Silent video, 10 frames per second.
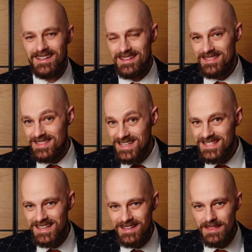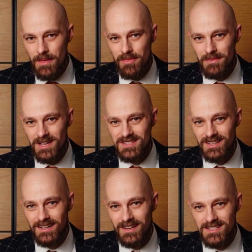In this in-depth
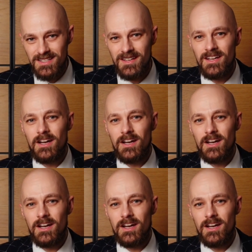masterclass,